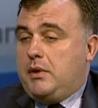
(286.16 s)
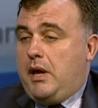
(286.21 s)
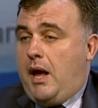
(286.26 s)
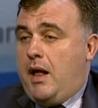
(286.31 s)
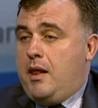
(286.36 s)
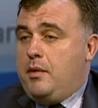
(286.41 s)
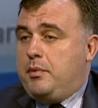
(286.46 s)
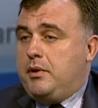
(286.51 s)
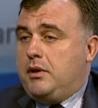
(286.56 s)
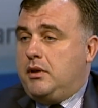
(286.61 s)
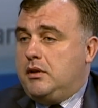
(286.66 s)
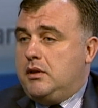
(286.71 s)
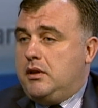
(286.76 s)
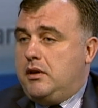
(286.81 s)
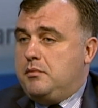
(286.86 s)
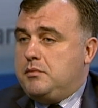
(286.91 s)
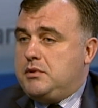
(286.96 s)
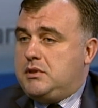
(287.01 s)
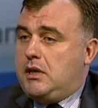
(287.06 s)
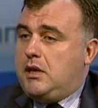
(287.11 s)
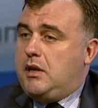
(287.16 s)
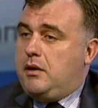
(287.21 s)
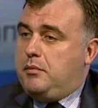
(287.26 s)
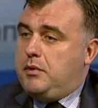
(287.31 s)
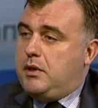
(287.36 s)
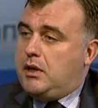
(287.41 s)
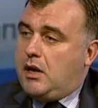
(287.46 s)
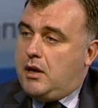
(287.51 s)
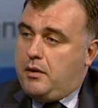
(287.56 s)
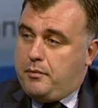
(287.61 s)
helping them set up
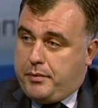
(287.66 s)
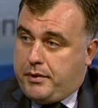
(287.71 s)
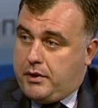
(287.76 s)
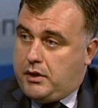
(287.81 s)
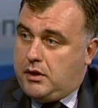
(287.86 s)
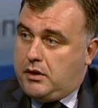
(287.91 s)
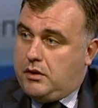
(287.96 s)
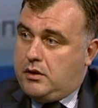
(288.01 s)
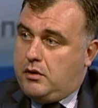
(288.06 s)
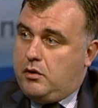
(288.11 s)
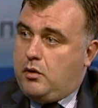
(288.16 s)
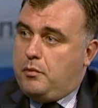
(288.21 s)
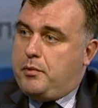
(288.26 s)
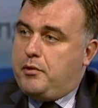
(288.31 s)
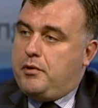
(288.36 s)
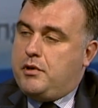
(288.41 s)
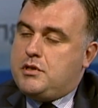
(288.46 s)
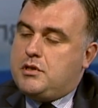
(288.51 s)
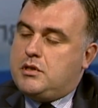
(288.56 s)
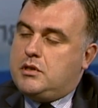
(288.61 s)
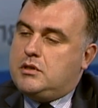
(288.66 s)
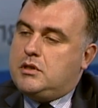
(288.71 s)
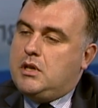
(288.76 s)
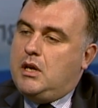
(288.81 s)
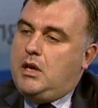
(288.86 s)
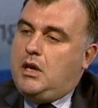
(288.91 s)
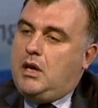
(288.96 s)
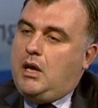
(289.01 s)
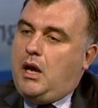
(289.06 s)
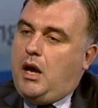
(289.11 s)
the company and their operations
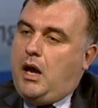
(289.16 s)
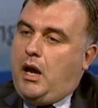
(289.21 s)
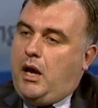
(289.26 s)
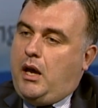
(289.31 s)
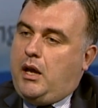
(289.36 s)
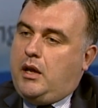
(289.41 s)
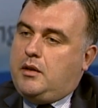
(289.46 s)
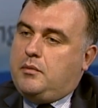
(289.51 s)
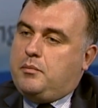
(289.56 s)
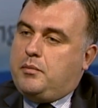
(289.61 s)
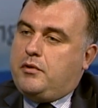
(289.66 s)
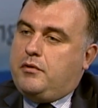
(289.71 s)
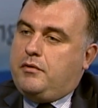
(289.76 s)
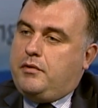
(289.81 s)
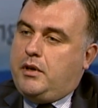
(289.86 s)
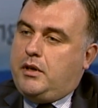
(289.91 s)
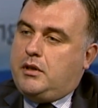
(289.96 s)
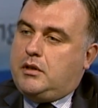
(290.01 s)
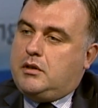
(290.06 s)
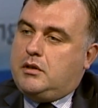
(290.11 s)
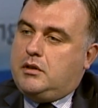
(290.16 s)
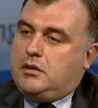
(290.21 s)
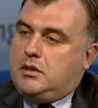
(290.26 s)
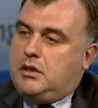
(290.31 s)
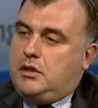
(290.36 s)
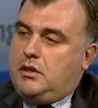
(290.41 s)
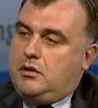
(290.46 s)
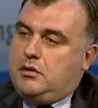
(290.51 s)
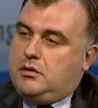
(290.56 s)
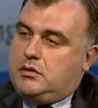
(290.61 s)
and provide
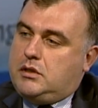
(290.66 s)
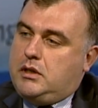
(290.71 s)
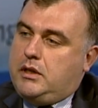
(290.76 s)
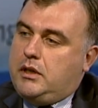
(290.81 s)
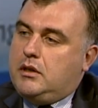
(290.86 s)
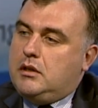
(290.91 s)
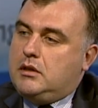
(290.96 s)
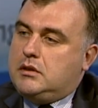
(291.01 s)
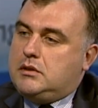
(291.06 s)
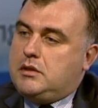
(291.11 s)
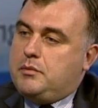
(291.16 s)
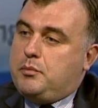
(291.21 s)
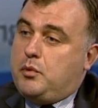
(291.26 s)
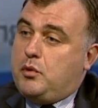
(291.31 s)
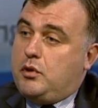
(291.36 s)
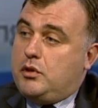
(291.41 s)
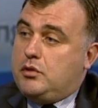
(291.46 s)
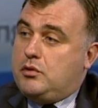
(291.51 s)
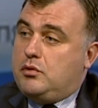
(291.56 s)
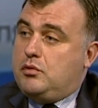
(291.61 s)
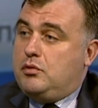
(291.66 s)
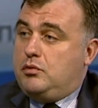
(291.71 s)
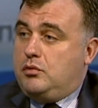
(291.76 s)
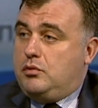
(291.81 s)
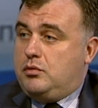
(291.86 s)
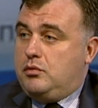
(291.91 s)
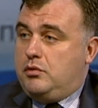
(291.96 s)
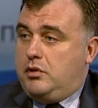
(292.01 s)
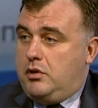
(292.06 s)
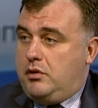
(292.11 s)
continuous legal support to,
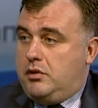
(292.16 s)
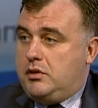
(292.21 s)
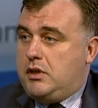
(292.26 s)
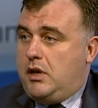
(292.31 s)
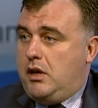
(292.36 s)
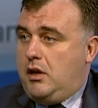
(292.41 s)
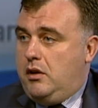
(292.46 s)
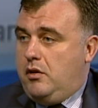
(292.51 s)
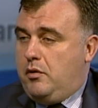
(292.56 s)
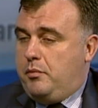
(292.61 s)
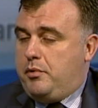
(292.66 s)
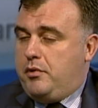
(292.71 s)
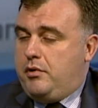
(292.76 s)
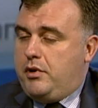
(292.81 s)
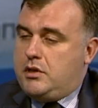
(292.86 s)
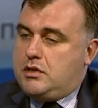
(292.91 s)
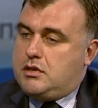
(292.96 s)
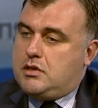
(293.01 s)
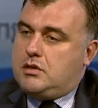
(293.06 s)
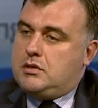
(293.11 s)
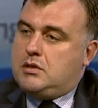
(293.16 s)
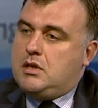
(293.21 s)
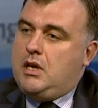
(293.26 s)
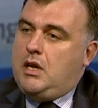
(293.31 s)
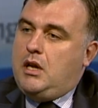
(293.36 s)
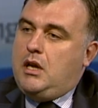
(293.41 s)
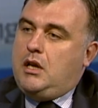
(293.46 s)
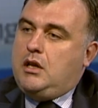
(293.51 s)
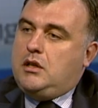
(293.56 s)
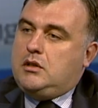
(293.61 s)
to their daily operations.
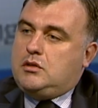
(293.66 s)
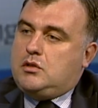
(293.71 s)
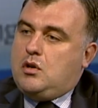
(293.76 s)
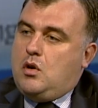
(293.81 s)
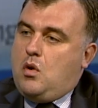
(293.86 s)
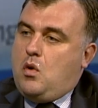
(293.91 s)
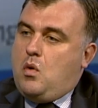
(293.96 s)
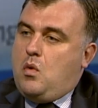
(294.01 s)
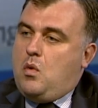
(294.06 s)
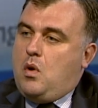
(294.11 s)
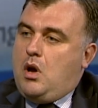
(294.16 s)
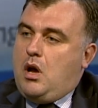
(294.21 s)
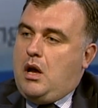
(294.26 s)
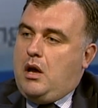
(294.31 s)
So uh,